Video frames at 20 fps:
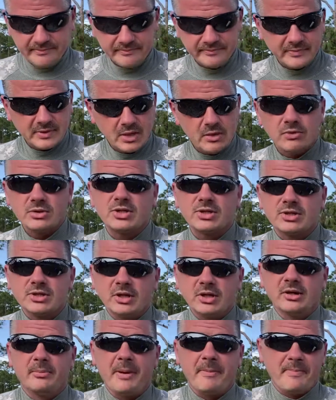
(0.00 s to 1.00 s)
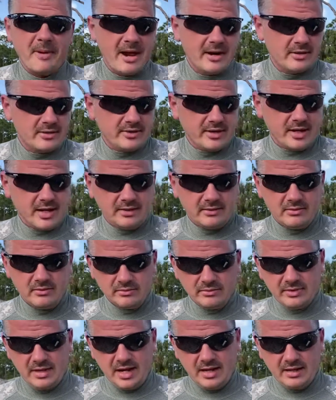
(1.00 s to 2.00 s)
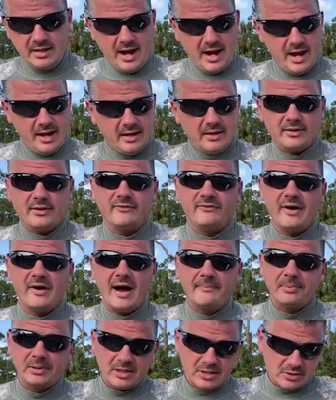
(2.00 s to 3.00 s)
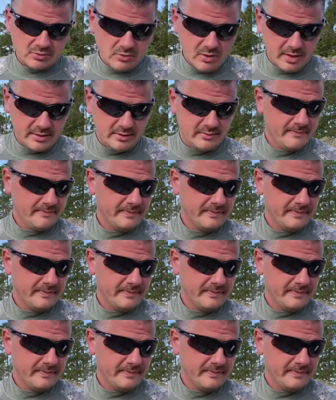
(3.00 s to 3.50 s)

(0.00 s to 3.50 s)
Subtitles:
which is a little bit better than the 5+1.